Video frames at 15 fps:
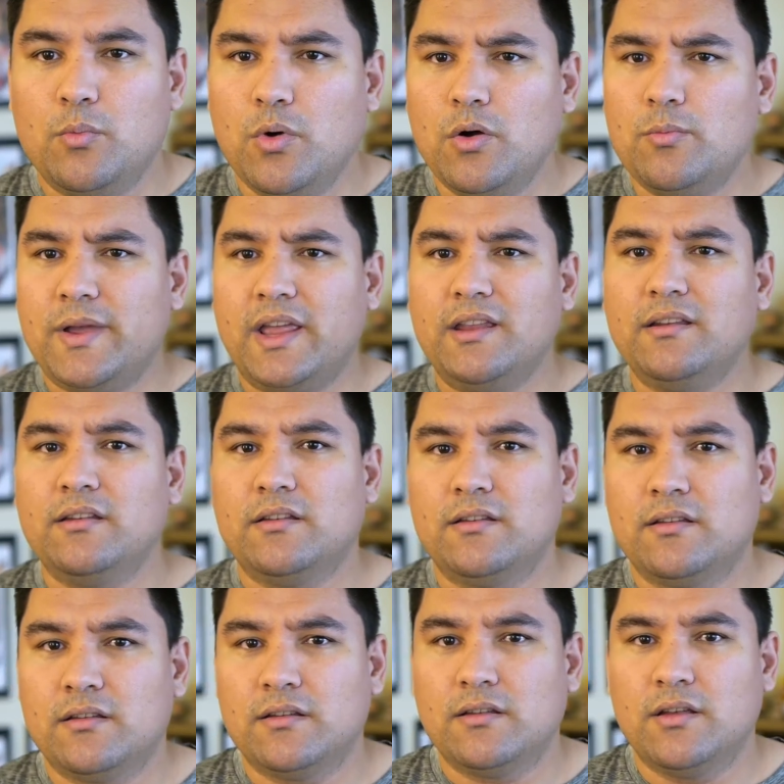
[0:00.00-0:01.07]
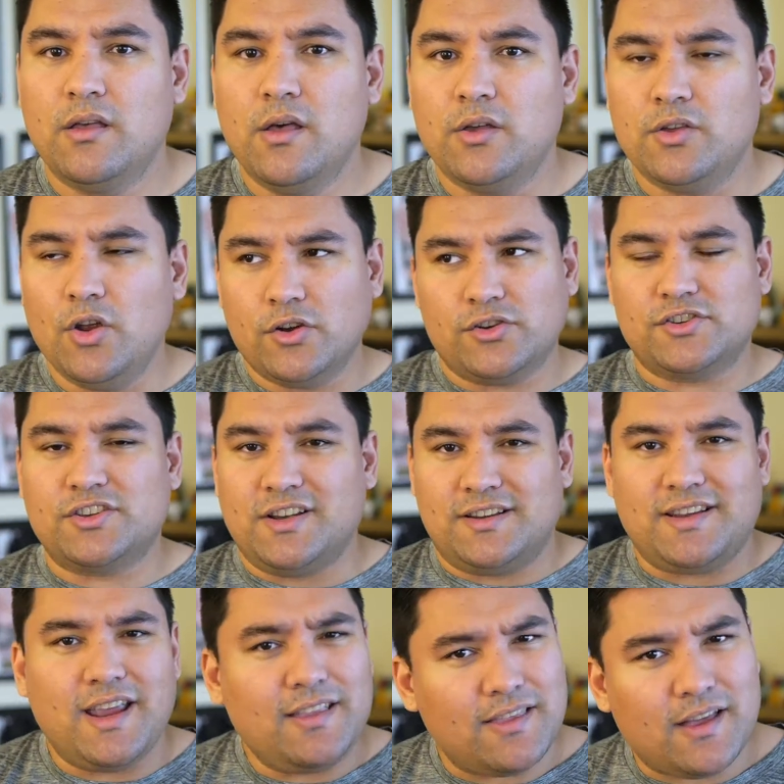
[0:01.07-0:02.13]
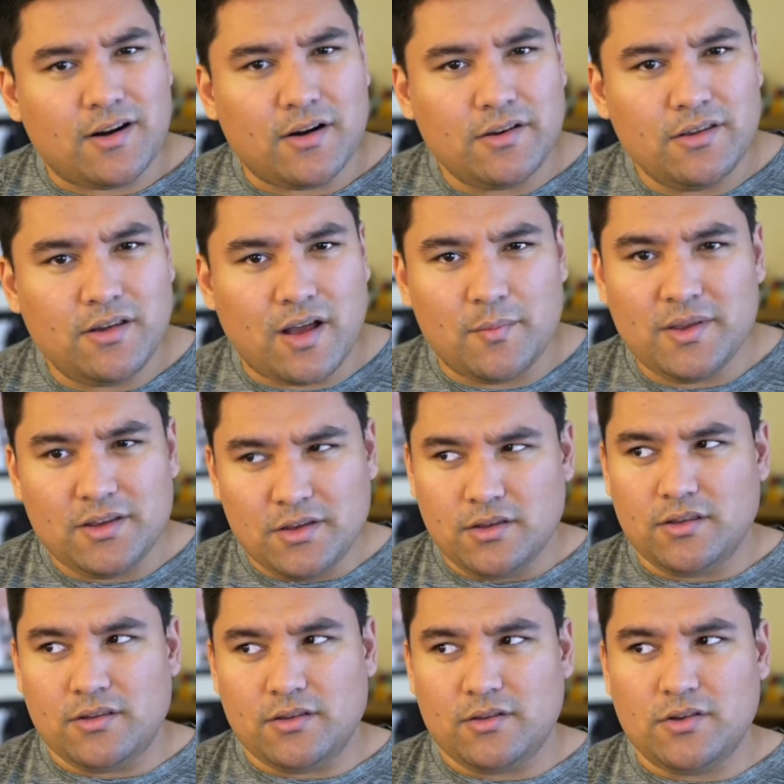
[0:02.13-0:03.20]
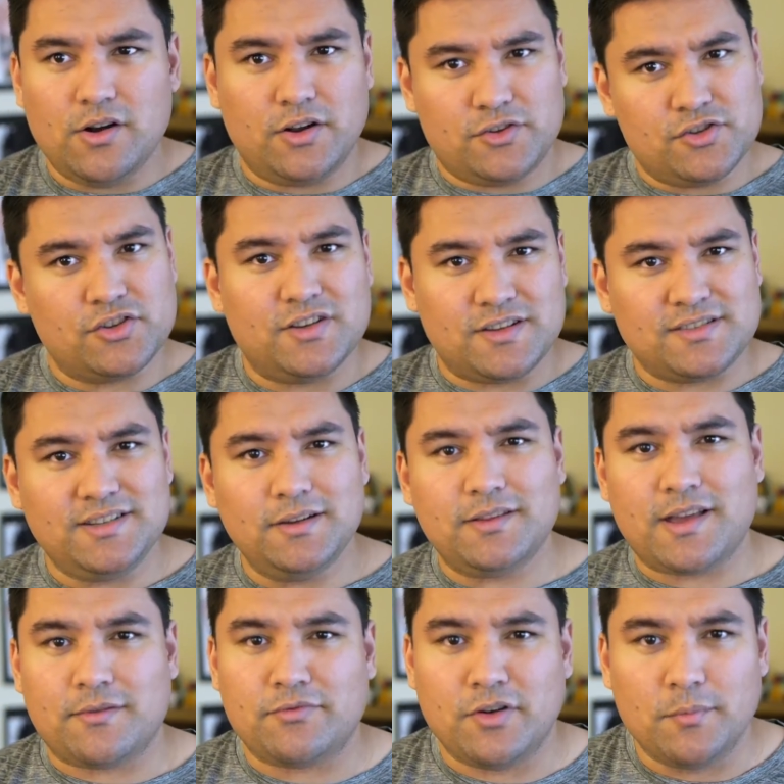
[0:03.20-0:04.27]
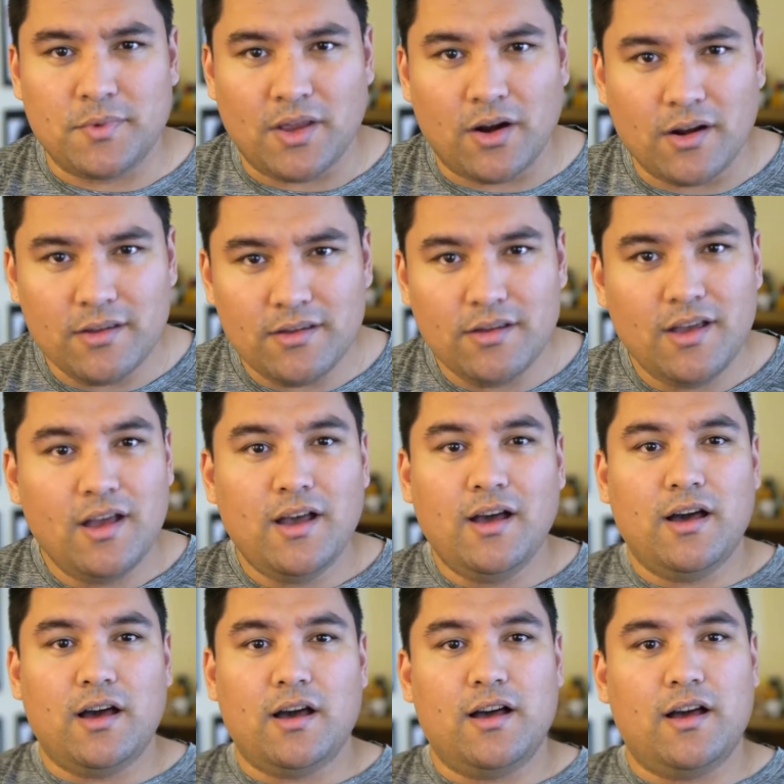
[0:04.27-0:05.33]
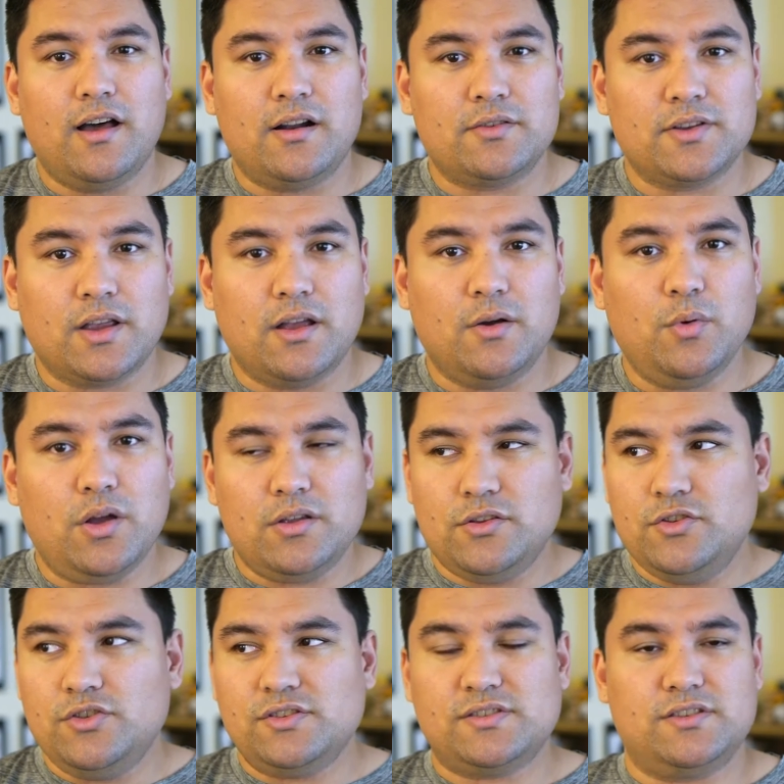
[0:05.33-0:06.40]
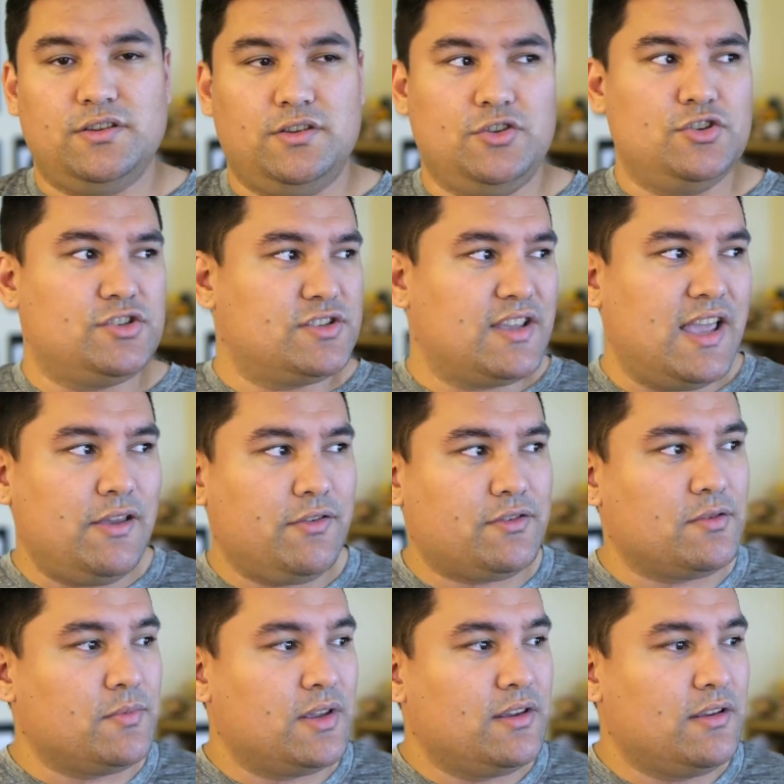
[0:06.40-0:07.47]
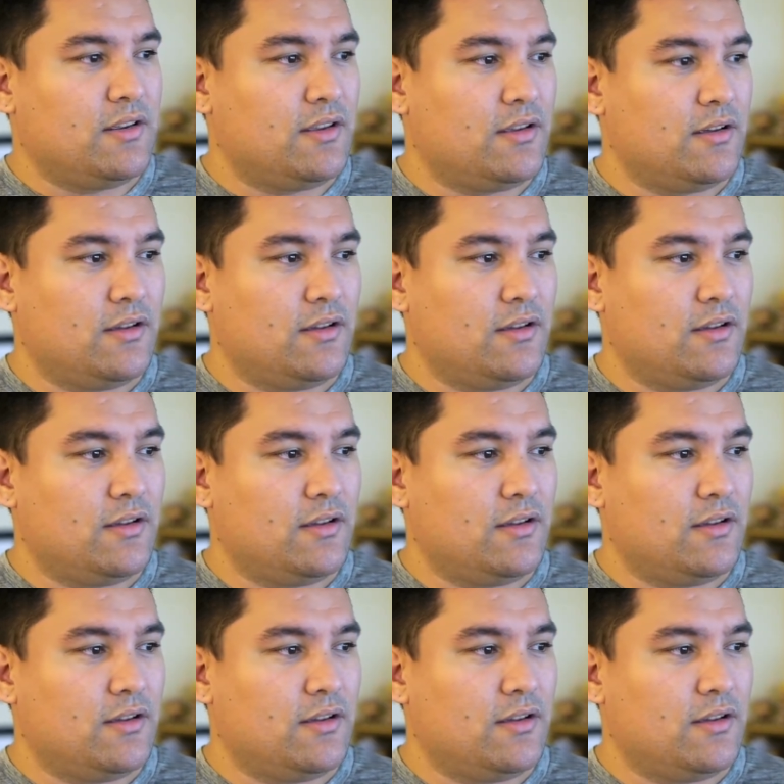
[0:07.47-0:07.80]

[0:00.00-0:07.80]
whoa, man, you're just gonna take that, are you? I mean, you're not just gonna steal that from me, are you? I was like, oh, you just you just gave it to me.